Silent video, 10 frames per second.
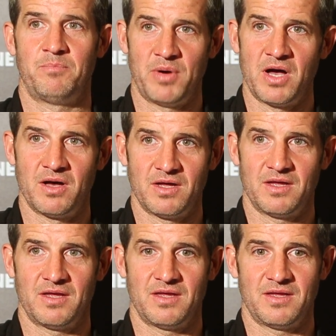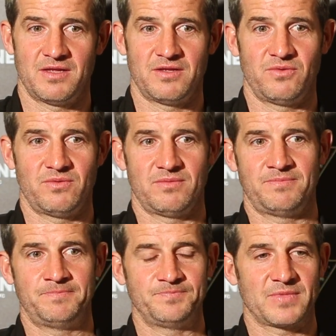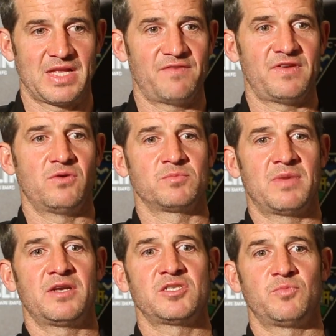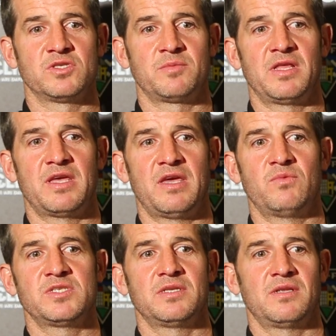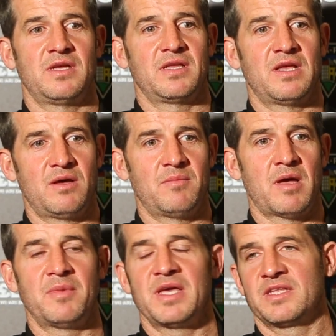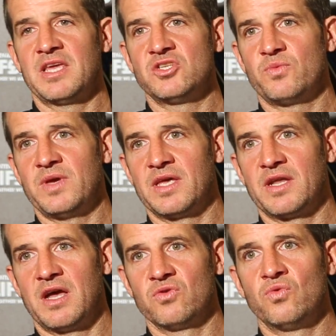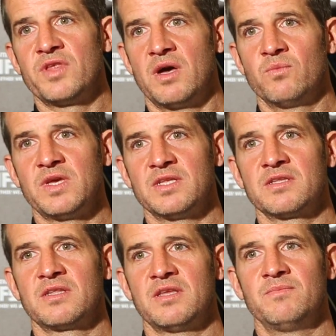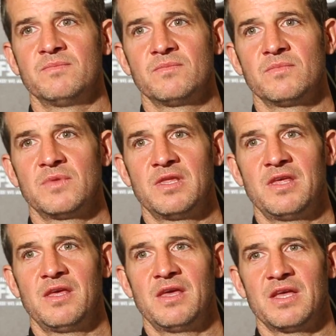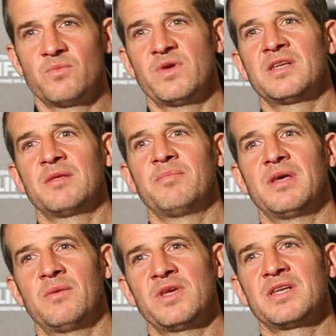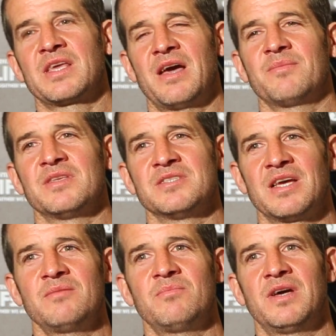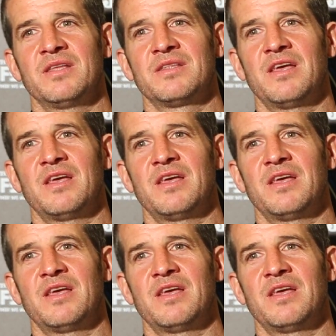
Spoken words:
But I felt it was my responsibility. It wasn't. I'm at an age where I know that I'm weak in the team, and I'm wearing the captain's armband.